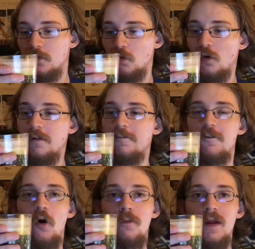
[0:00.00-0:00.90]
really
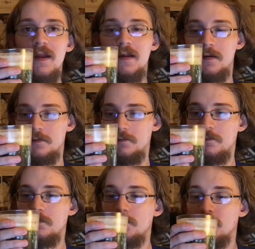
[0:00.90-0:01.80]
foamy.
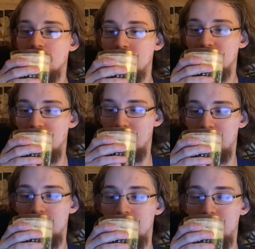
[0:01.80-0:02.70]
But
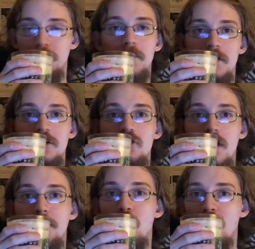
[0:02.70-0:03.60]
let's
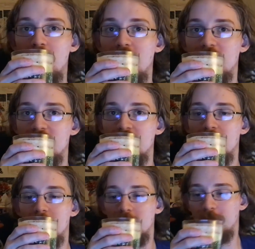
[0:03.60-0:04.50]
drink more of this.
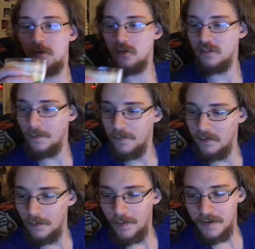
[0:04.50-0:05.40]
First, let
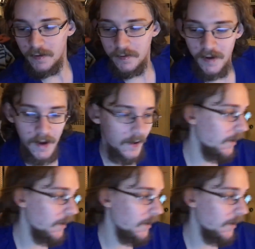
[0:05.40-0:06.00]
my cat